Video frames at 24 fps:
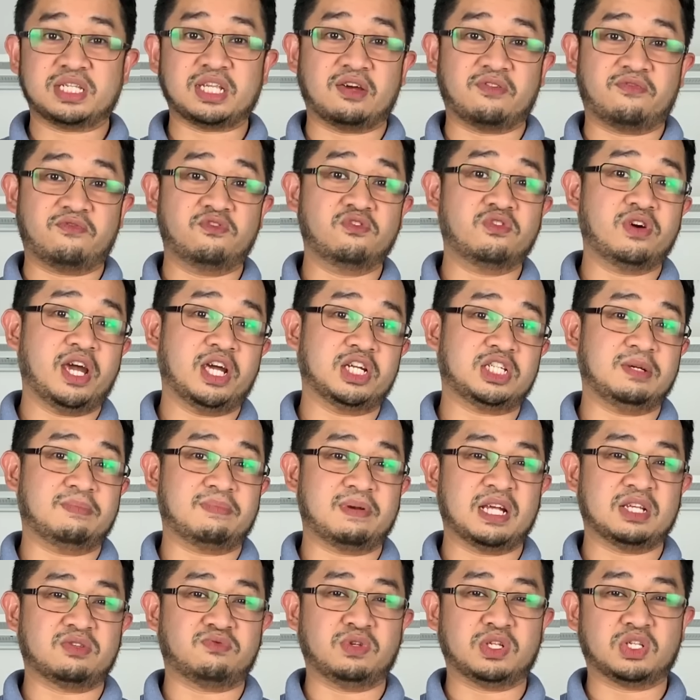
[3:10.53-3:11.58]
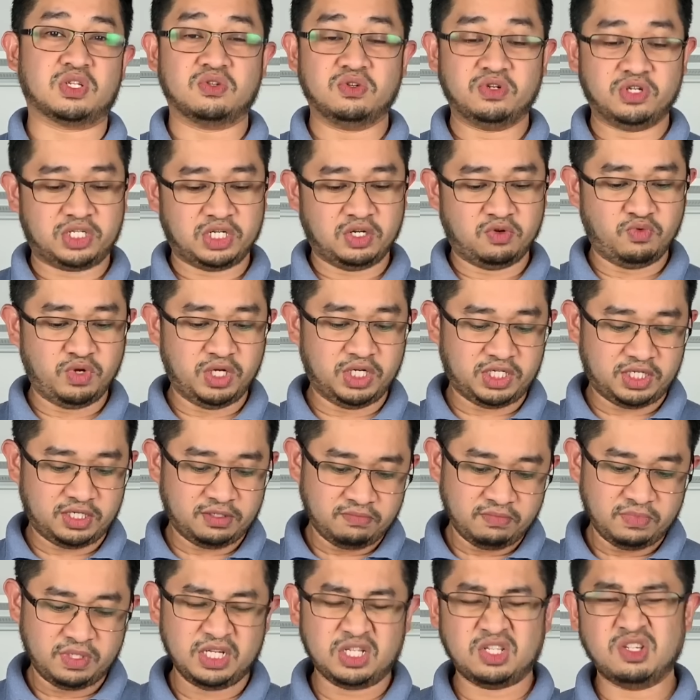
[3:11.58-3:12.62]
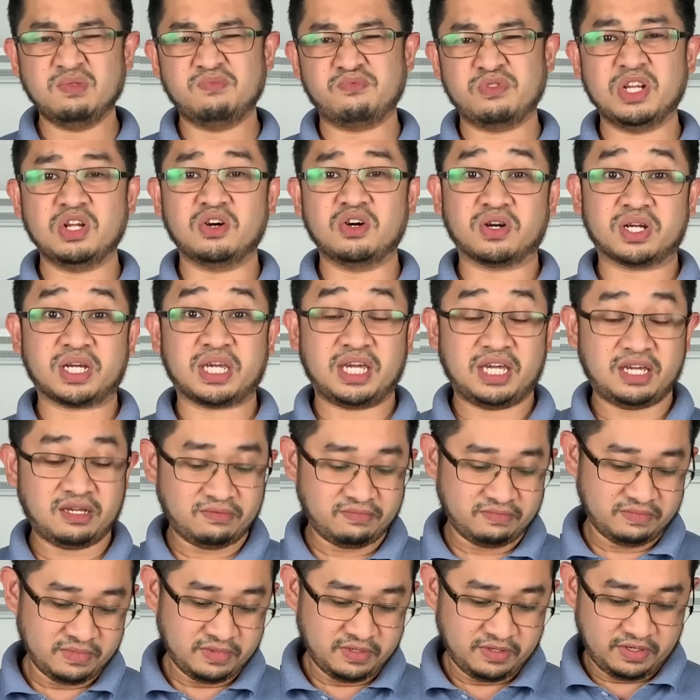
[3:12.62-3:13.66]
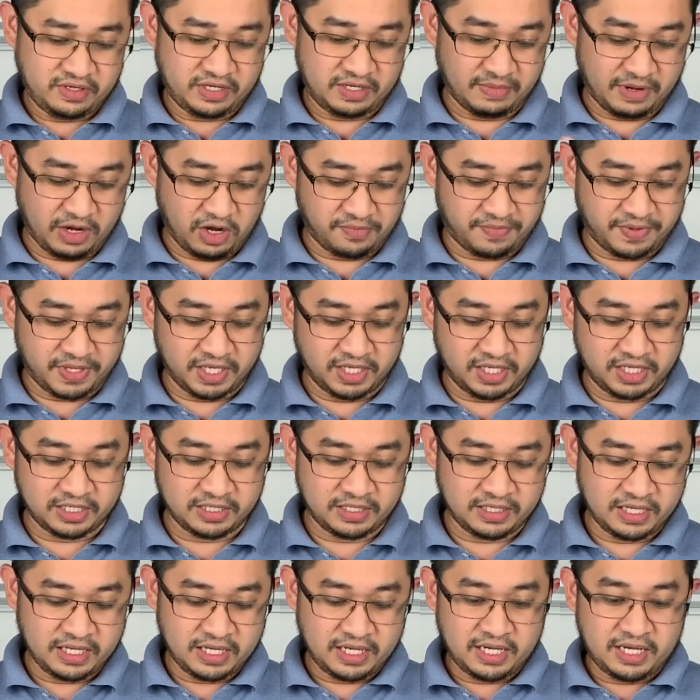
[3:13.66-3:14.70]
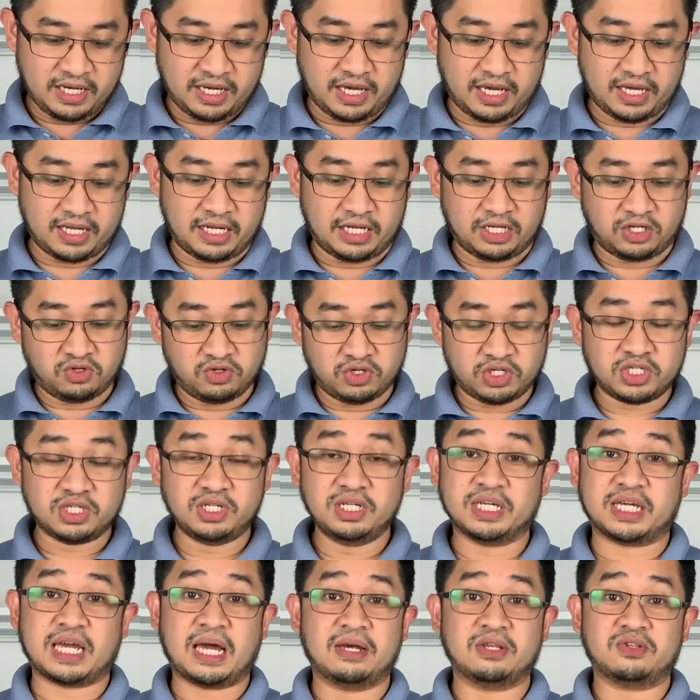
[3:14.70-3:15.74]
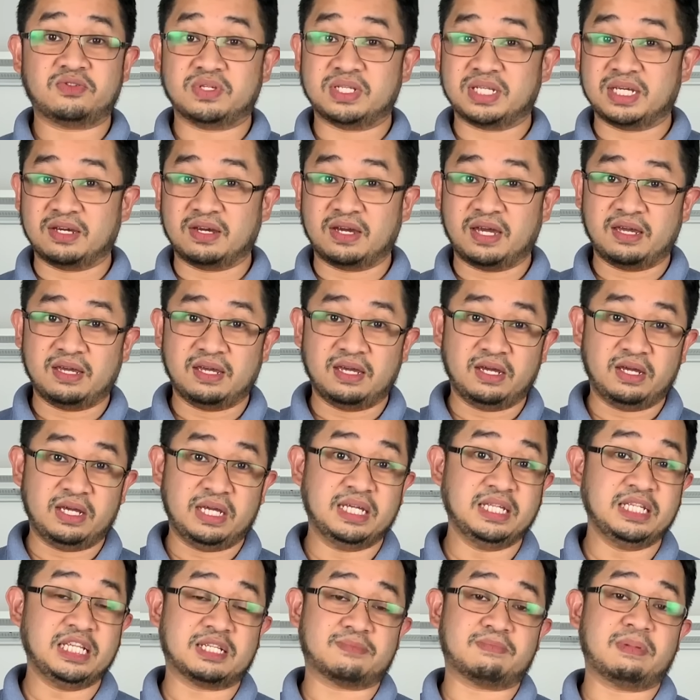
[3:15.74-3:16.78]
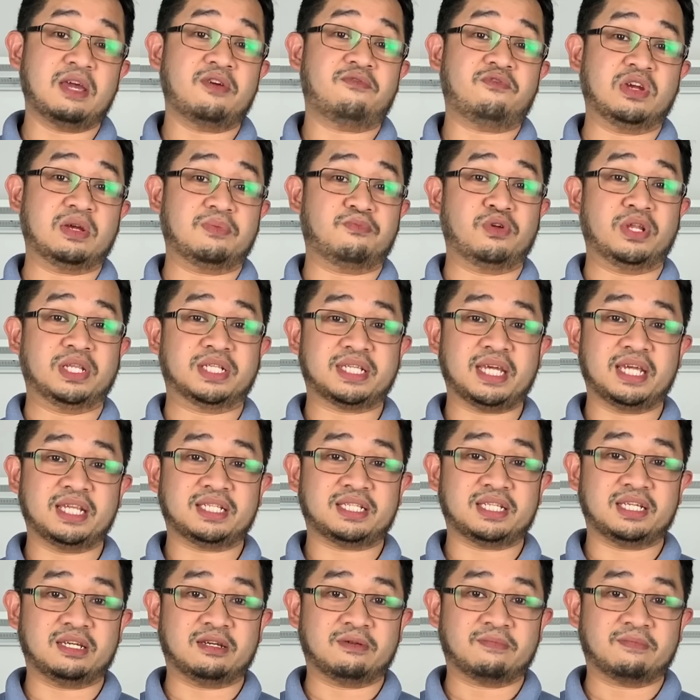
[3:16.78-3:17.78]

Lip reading: a full HD Plus resolution, which is still pretty okay, in my opinion. And as usual, it comes with a in-display fingerprint sensor.